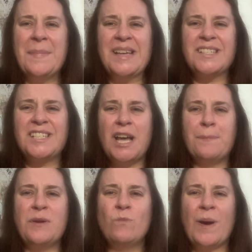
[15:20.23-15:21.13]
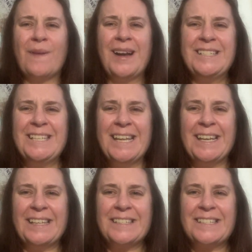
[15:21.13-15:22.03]
messed up and where I
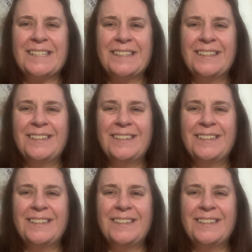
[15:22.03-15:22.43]
didn't.